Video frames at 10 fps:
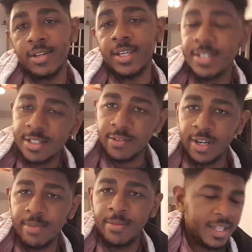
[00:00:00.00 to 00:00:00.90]
on
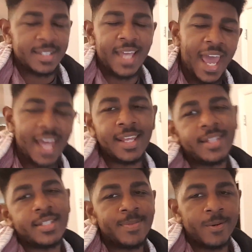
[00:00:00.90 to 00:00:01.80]
Instagram. That's
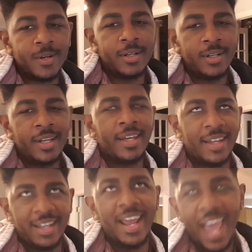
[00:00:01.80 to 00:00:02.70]
at Entsport
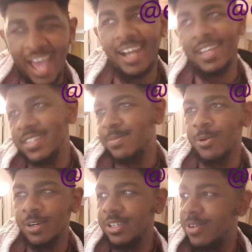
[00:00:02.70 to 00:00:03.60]
and at
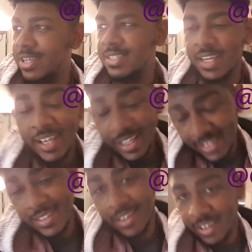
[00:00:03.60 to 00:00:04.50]
Entsport
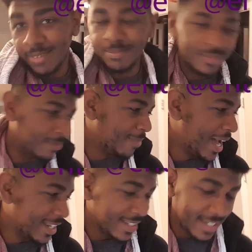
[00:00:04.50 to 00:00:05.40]
USA. Sorry, I'm
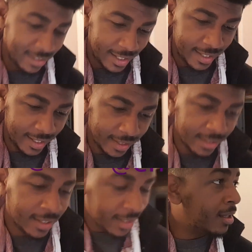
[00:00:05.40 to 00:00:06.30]
bad at this internet
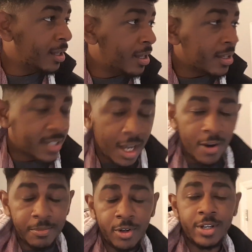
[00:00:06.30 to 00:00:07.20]
thing.
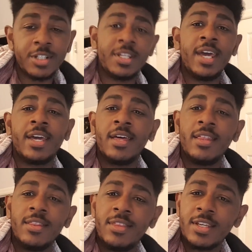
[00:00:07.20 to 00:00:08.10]
So I'm going to
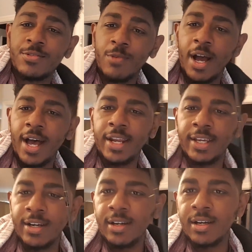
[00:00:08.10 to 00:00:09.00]
take this
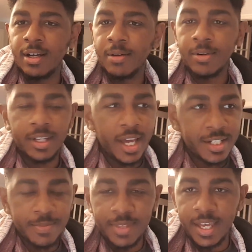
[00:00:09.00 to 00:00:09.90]
rod here. I'm going to
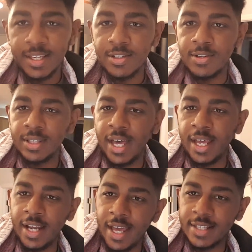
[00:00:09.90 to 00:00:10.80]
catch some things on
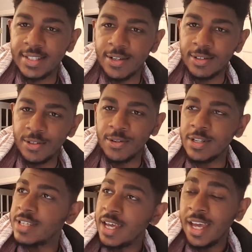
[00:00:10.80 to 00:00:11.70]
that X-Zone
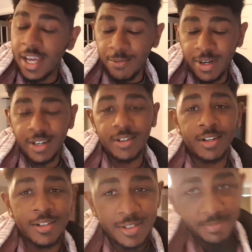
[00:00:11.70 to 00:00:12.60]
Lures, and we are
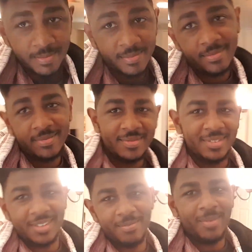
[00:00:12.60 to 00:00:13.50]
going to do some
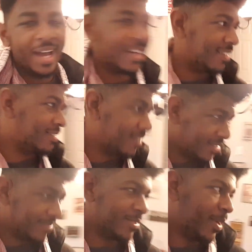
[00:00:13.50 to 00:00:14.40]
combining
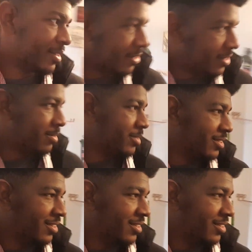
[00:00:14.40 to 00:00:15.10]
sponsorship.